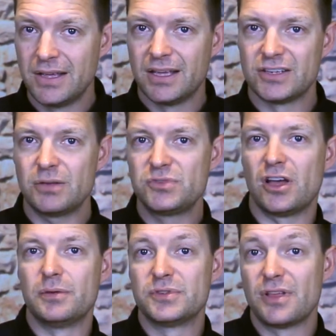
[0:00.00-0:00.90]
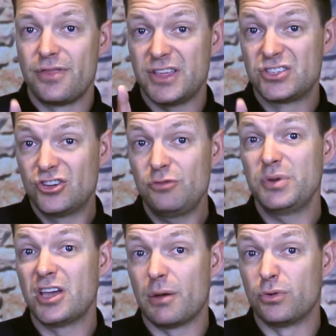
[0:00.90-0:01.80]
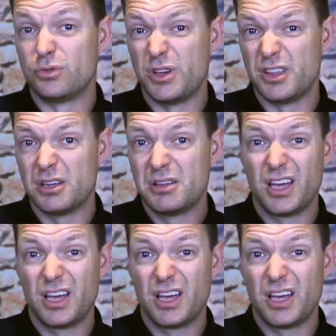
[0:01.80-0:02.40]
And sometimes this could be coupled with a,